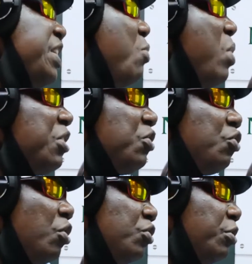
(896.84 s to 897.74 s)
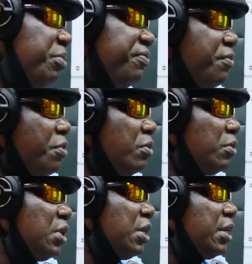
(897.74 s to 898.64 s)
we dey well structured before,
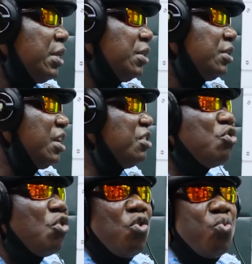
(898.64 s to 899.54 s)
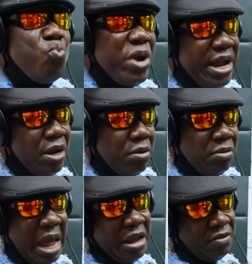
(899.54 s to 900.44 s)
In no way.
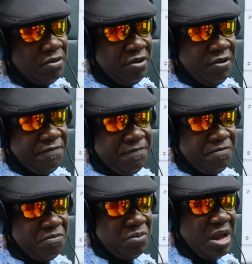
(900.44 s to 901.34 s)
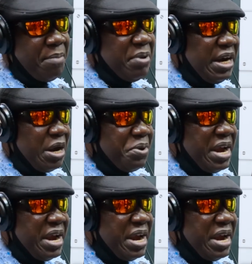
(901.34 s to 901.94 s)
Like if America,